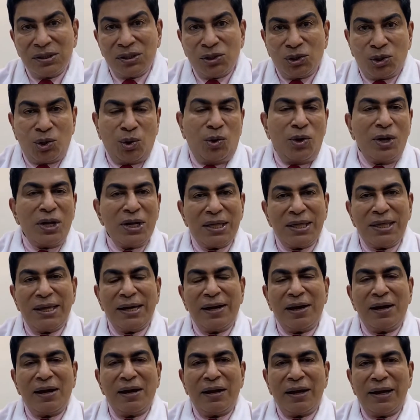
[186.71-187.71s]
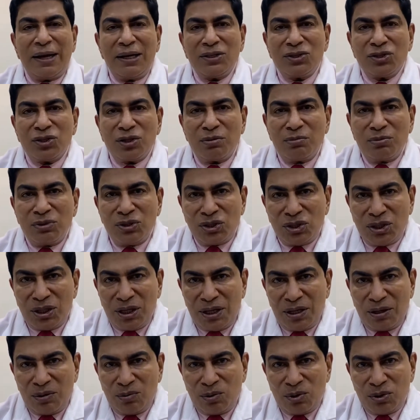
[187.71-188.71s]
don't you think a laser
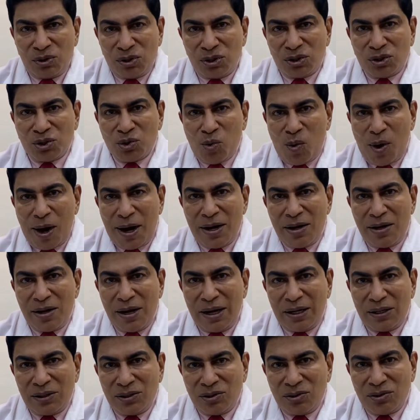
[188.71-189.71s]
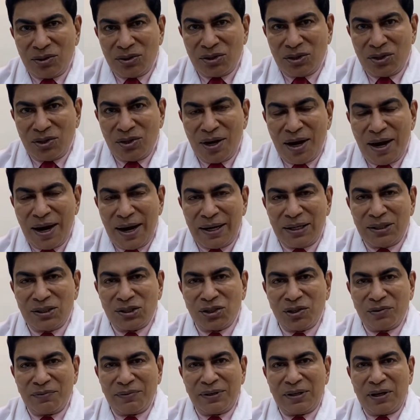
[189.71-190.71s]
machine, which is quite dangerous in the hands
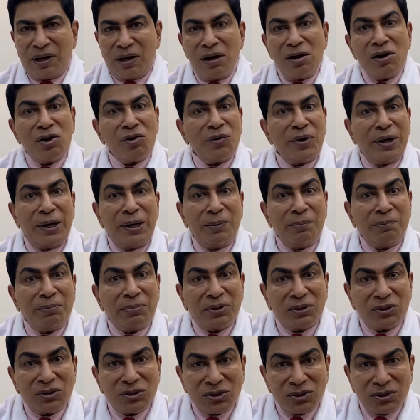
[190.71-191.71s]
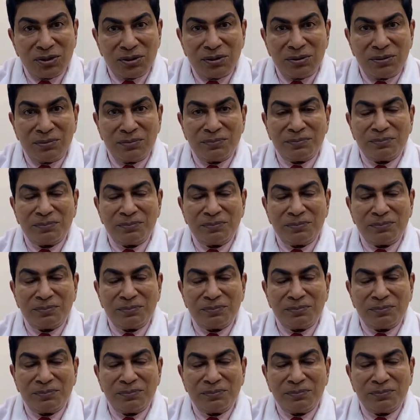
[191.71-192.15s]
of an untrained person,